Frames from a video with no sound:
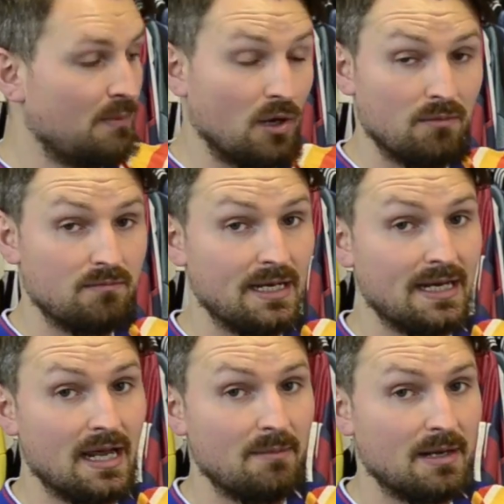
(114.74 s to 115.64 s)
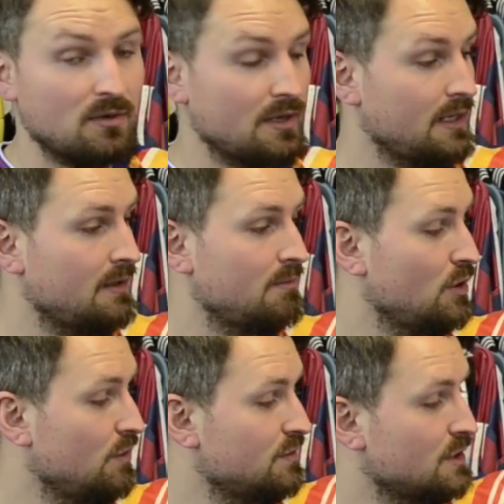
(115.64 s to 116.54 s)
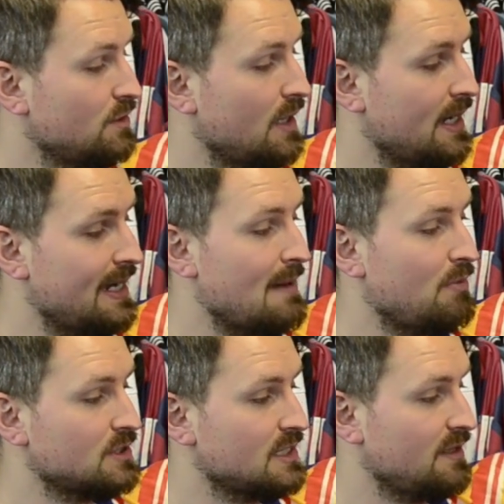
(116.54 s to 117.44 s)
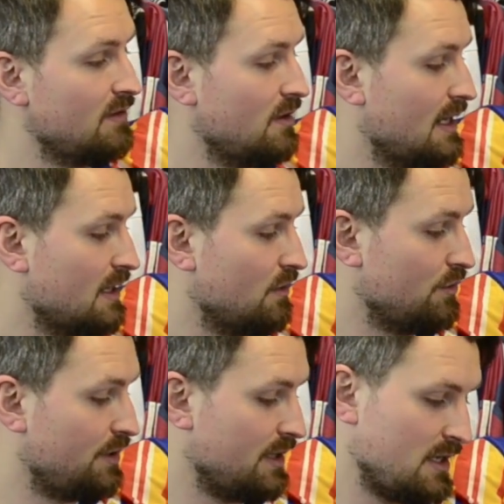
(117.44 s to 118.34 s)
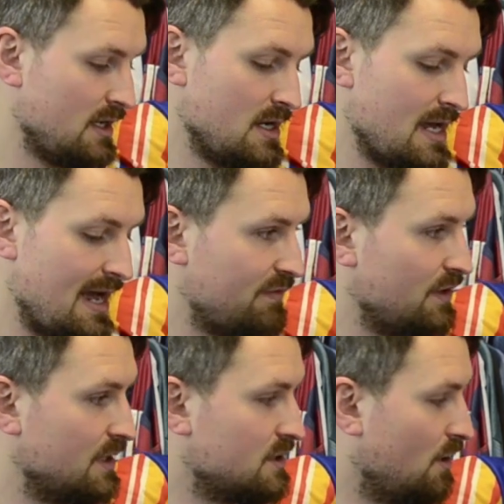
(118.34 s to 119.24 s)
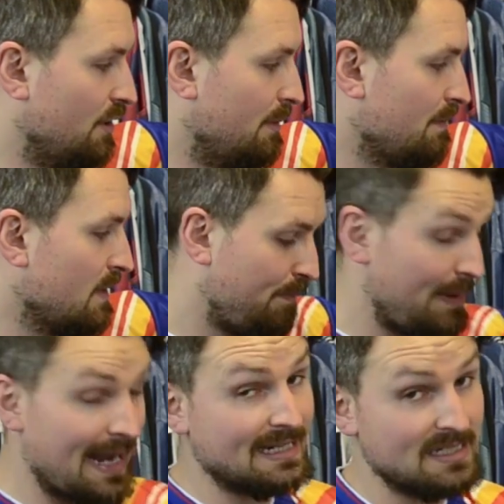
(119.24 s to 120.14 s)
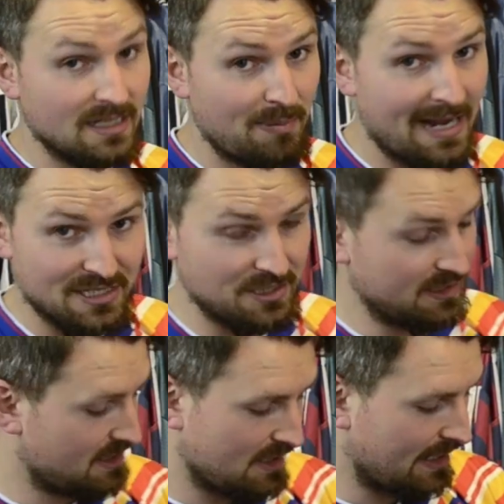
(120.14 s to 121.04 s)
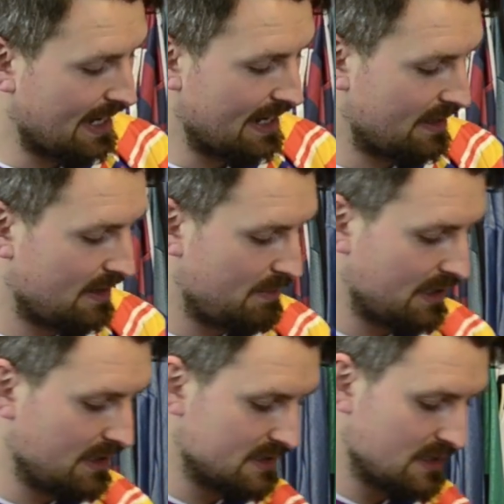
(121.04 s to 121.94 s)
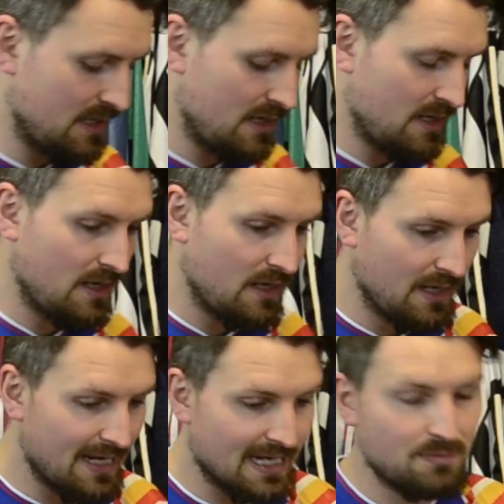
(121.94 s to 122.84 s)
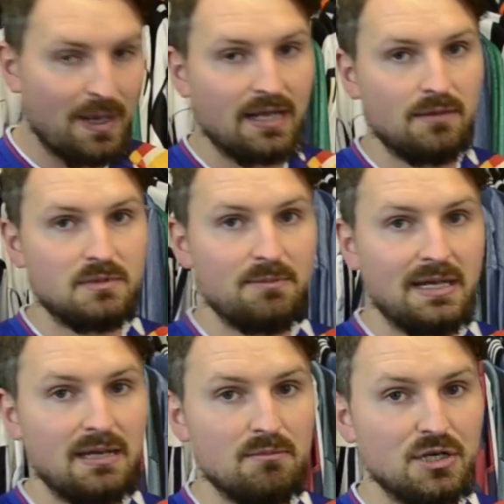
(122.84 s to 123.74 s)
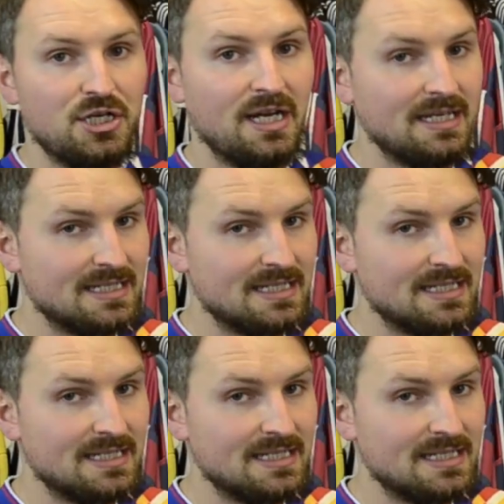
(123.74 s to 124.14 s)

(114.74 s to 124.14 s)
but did get a big money move to Deportivo La Coruña after the tournament. Back to the patches again, because you'd expect them to be machine